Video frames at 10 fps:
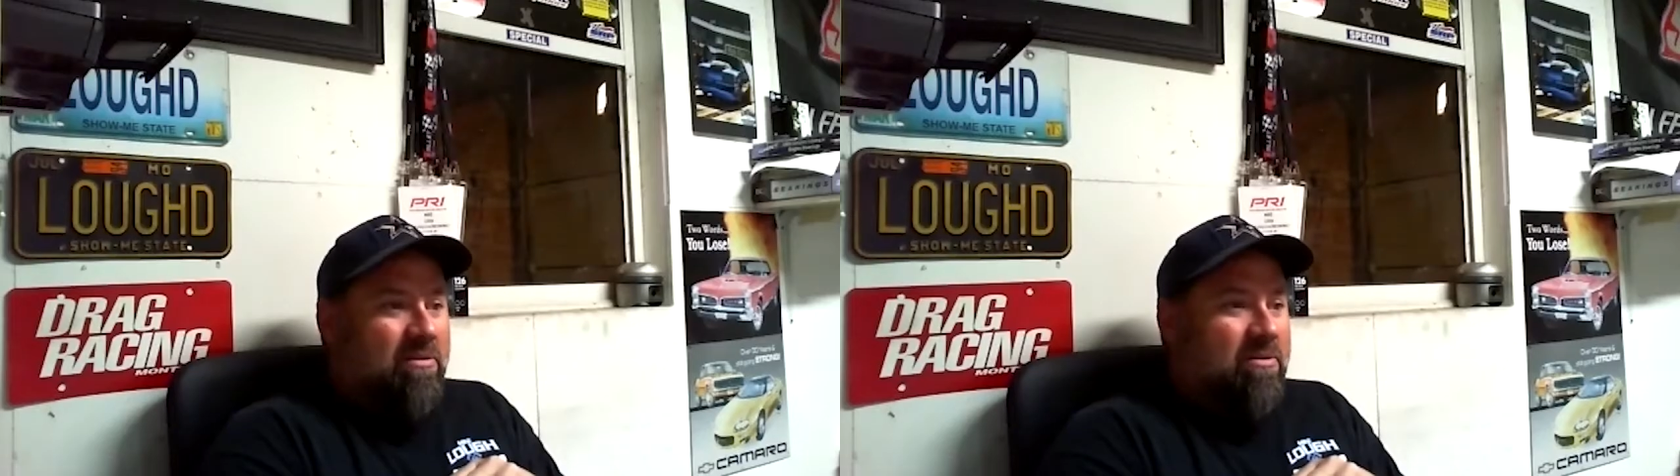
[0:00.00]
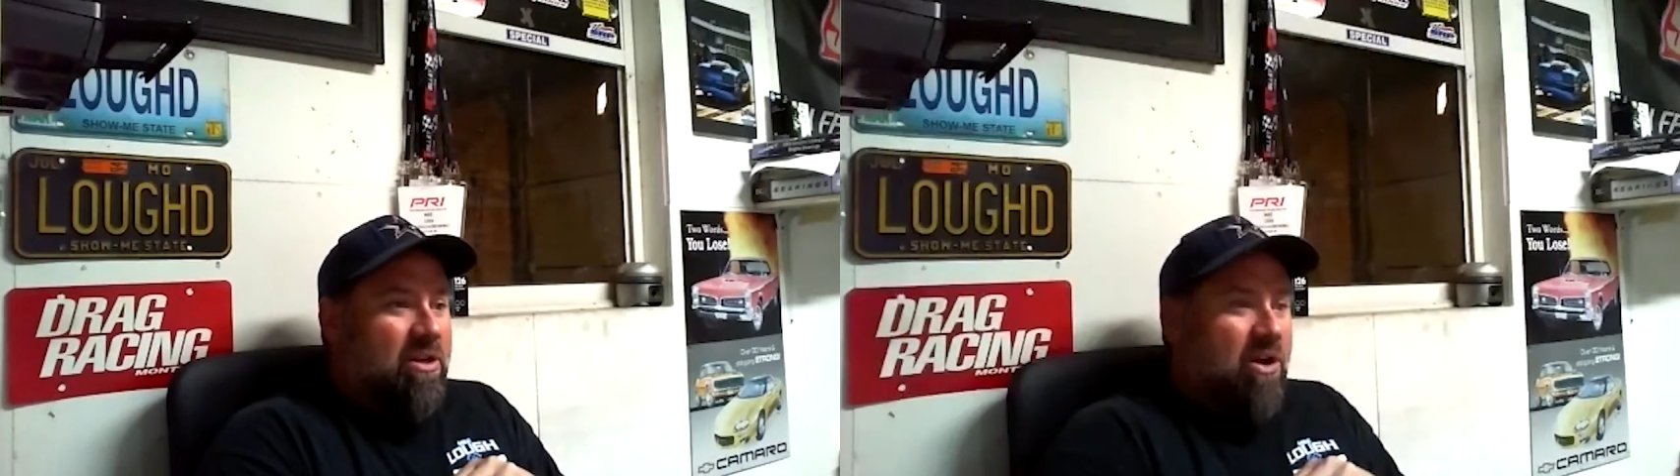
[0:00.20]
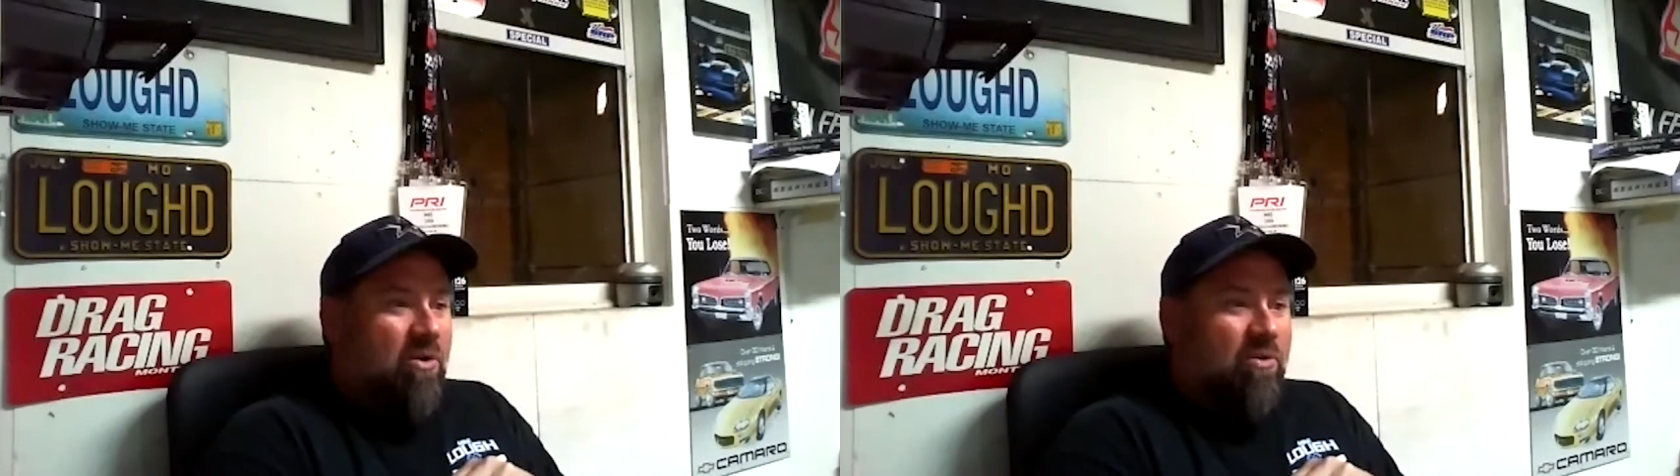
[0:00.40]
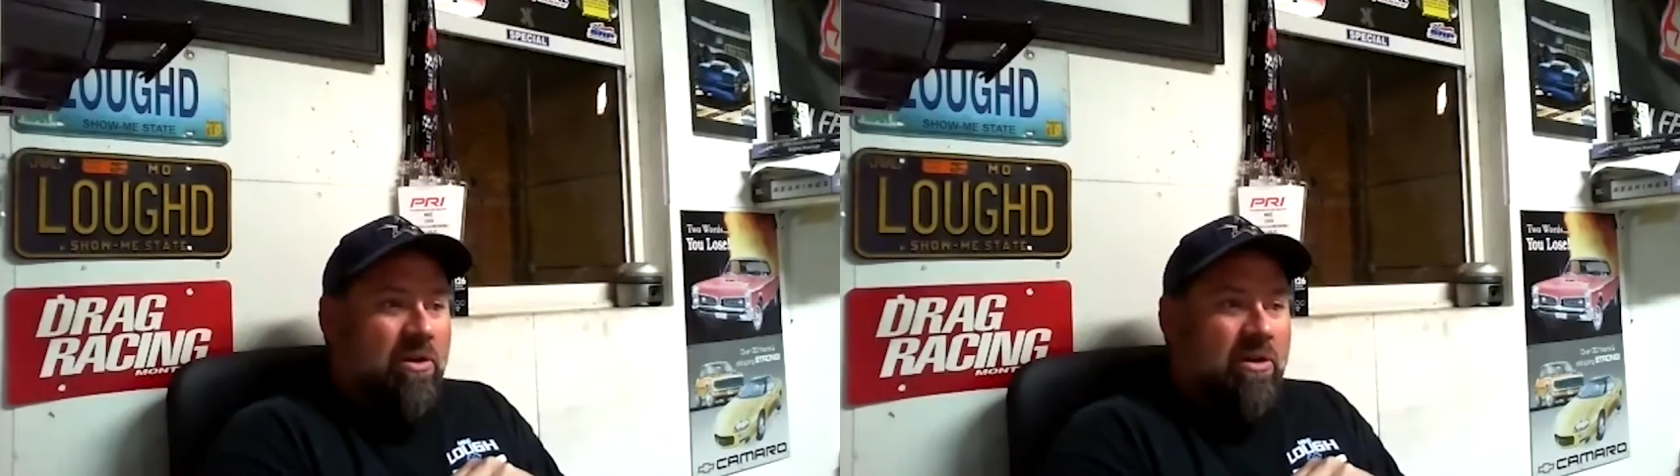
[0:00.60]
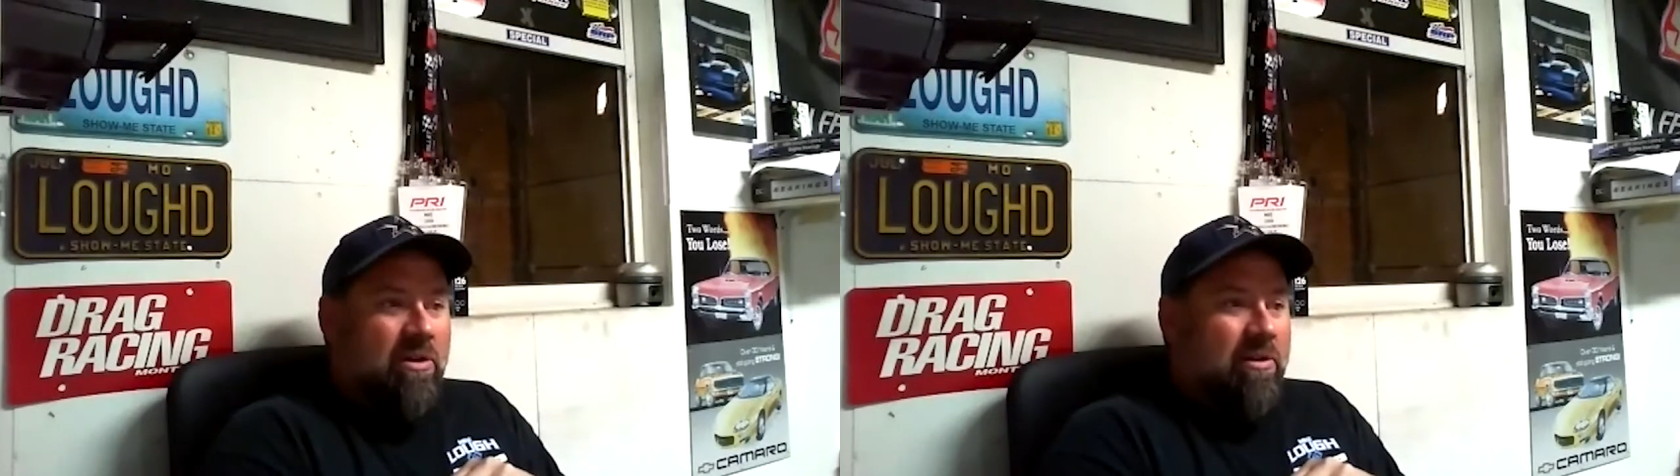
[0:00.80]

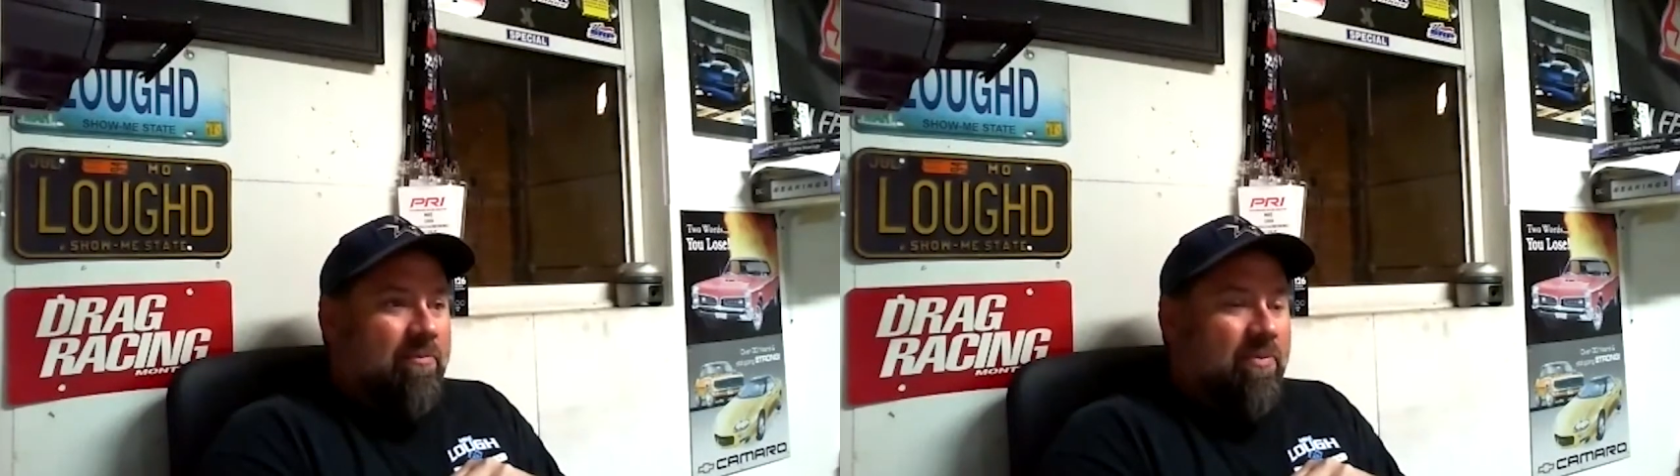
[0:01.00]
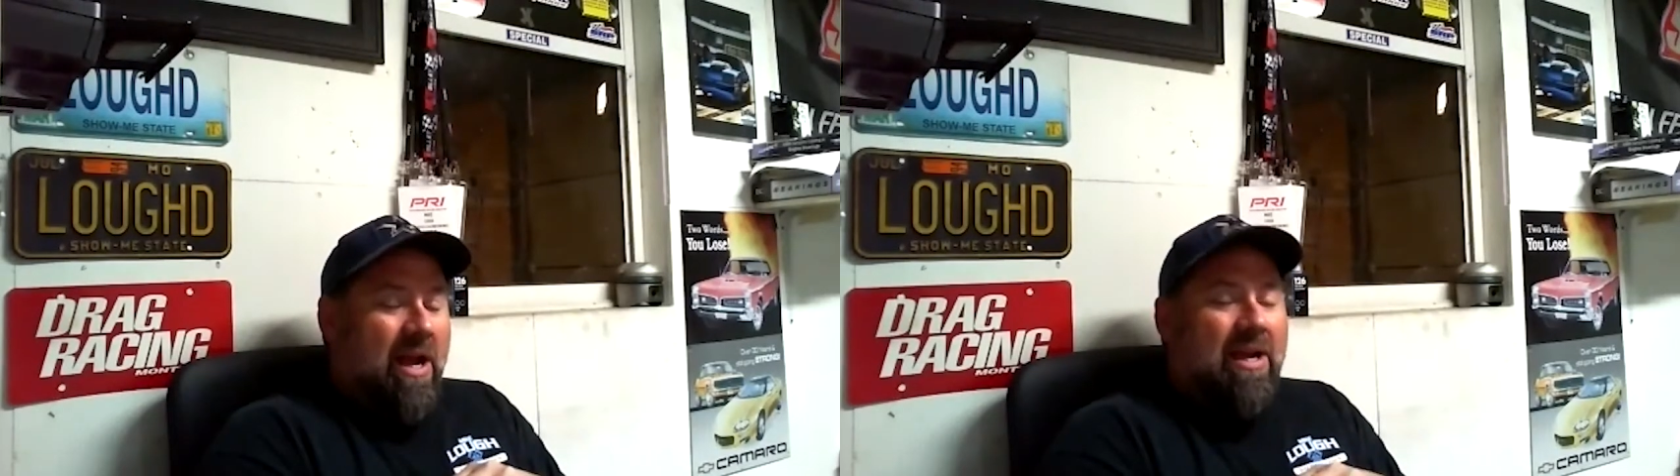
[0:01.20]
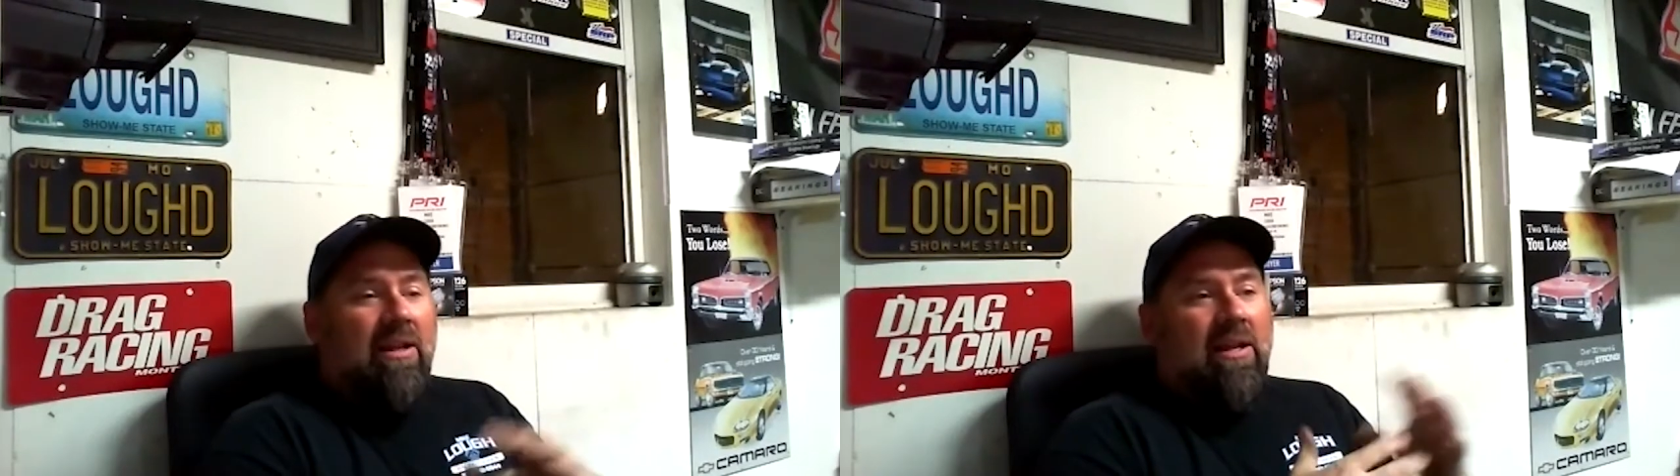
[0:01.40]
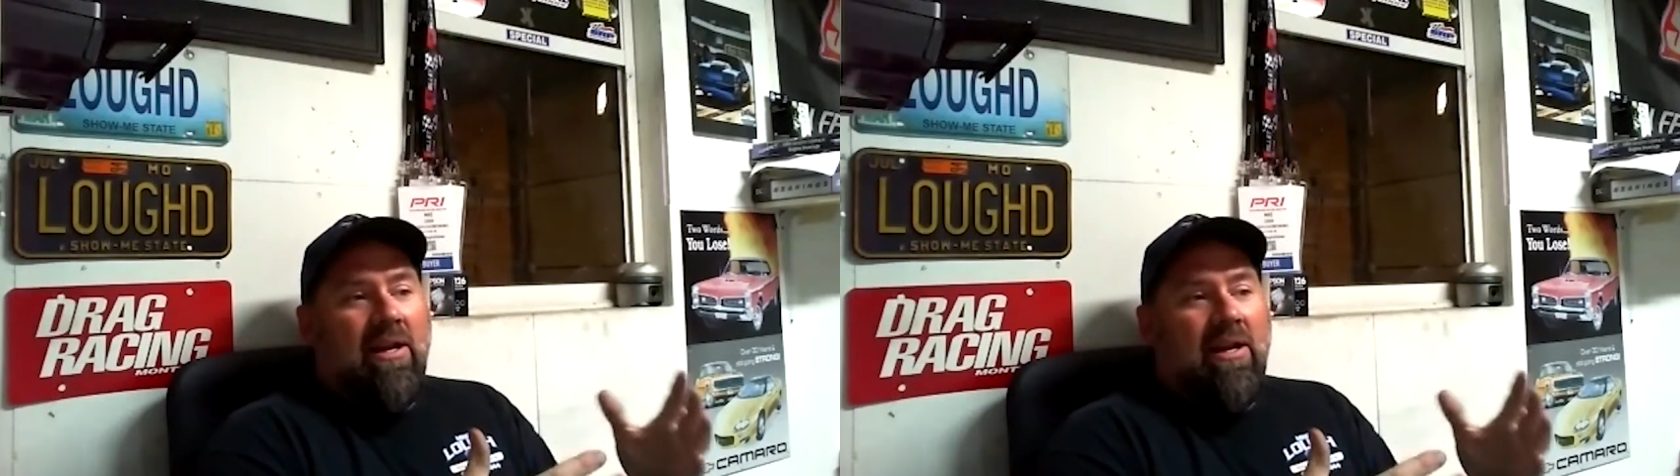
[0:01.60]
I get a lot